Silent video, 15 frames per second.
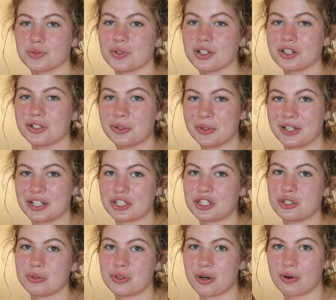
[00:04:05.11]
we're going
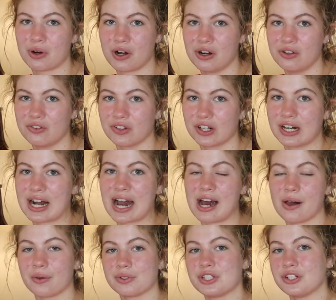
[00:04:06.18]
to go over
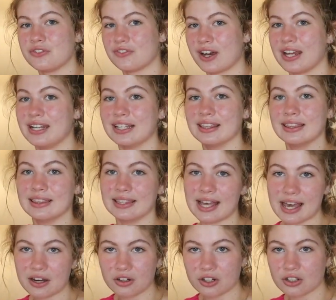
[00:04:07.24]
how to find
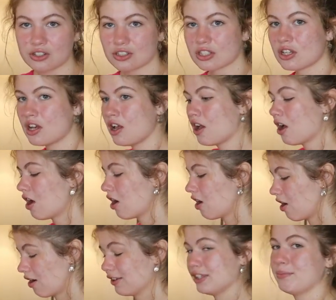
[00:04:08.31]
letters
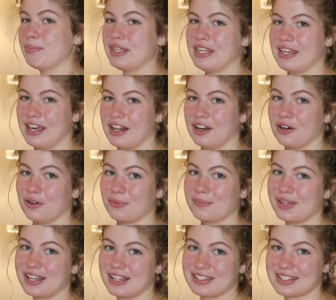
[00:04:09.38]
on the piano
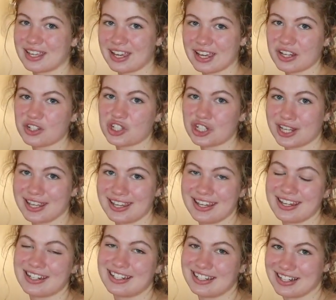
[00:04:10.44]
because each
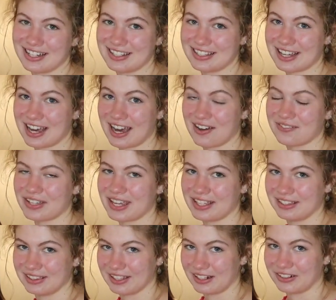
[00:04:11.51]
key does have
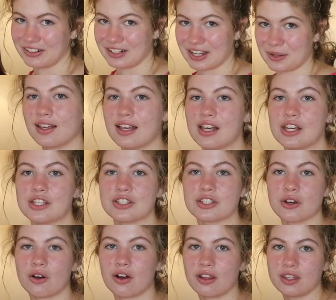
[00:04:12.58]
a letter name.
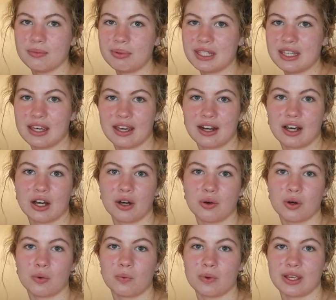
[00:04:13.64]
So on the
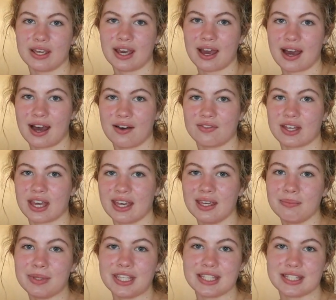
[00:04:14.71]
piano, we have
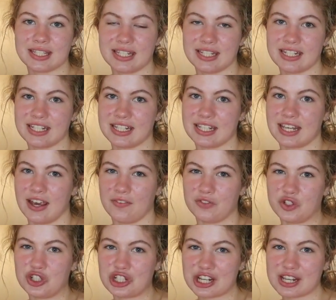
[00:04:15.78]
A, B, C, D, E,
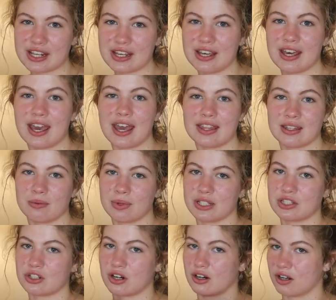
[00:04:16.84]
F, G, and then we
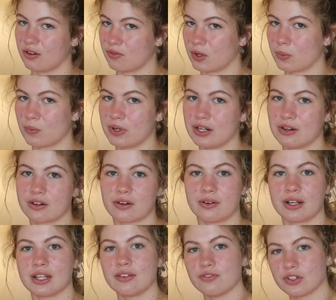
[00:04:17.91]
start over. We don't go
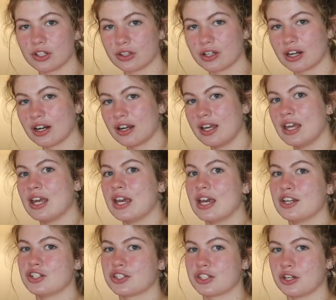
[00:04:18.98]
any further.
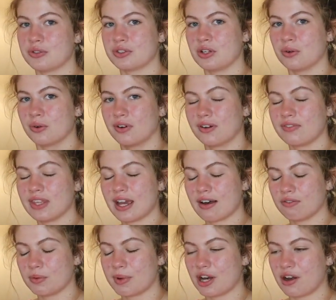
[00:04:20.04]
It just goes in order of the
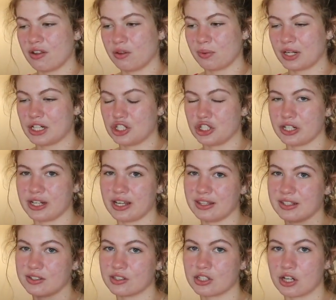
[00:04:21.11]
alphabet all the way to G
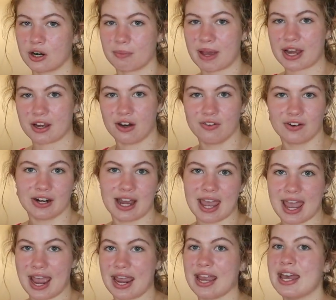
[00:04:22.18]
and then start back over
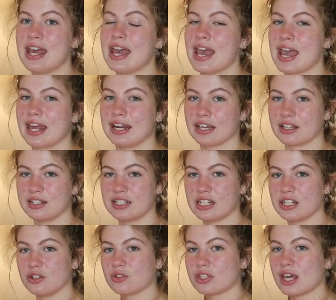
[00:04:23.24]
at A, and it
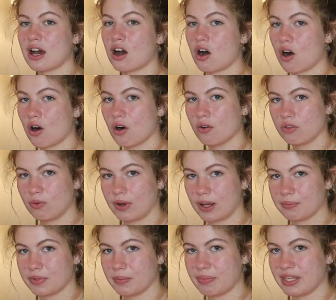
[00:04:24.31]
continues that all the way
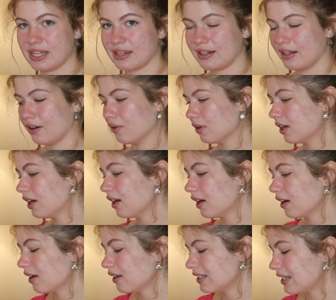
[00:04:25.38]
up the piano.
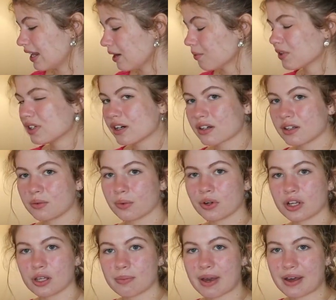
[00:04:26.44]
Today, we're not going to
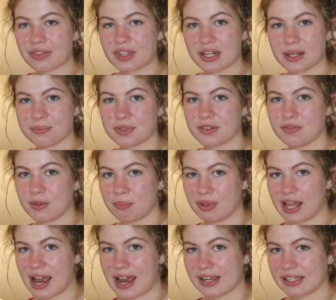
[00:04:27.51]
worry about the names of the
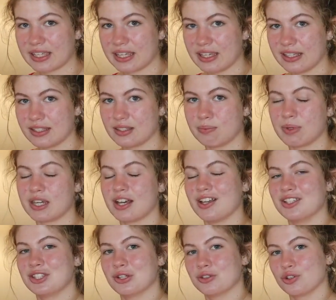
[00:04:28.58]
black keys
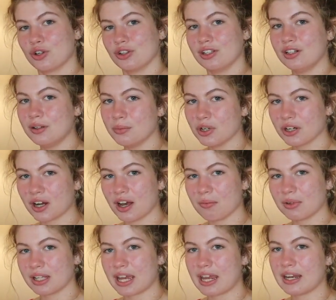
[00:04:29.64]
because those are a little more
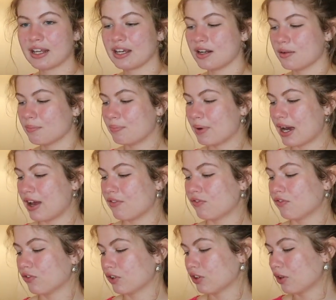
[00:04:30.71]
complicated,
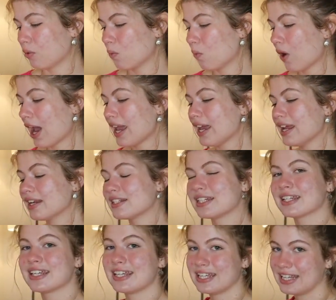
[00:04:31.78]
but for the
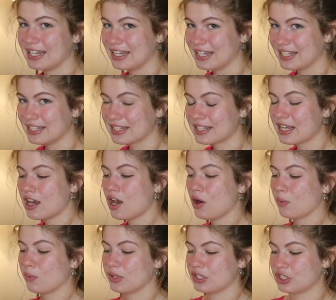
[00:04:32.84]
white keys,
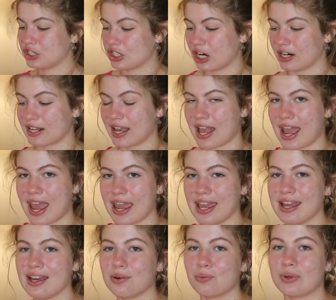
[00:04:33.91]
we start at
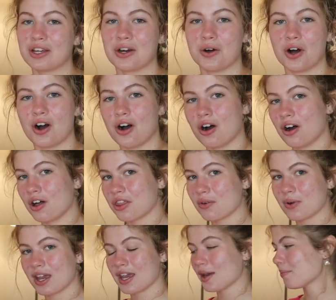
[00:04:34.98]
A, we go all the
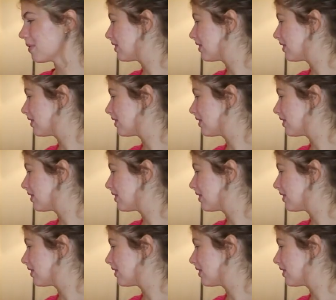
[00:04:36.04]
way up